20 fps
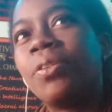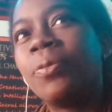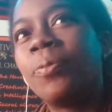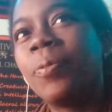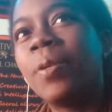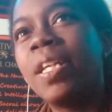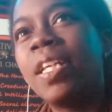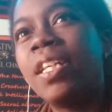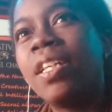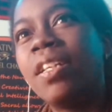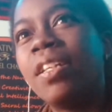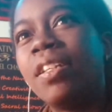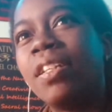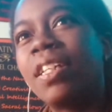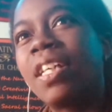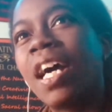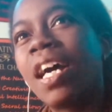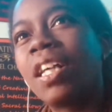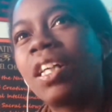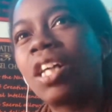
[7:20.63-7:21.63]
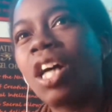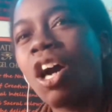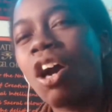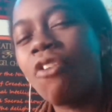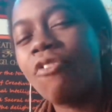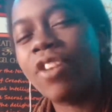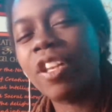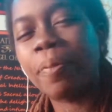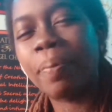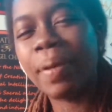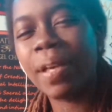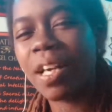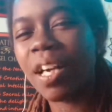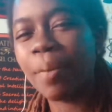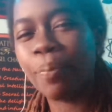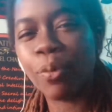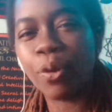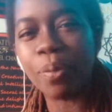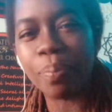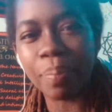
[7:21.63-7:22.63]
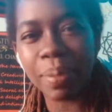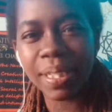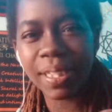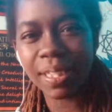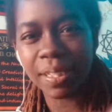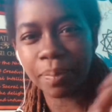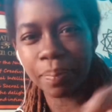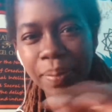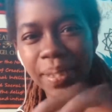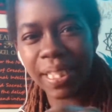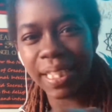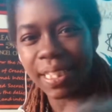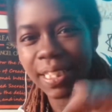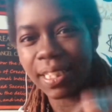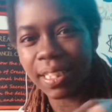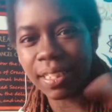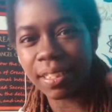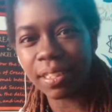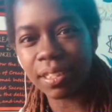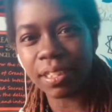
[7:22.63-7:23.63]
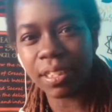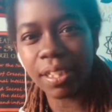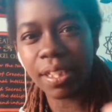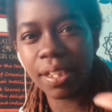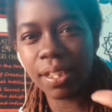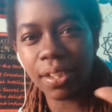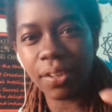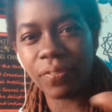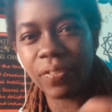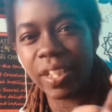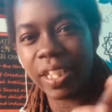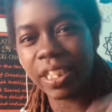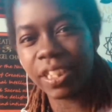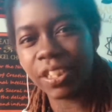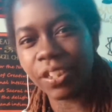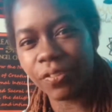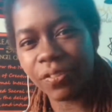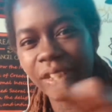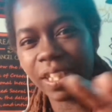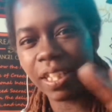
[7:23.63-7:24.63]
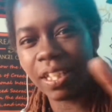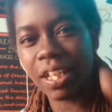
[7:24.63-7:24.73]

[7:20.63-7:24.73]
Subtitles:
we kind of already pick up on bits and pieces of each of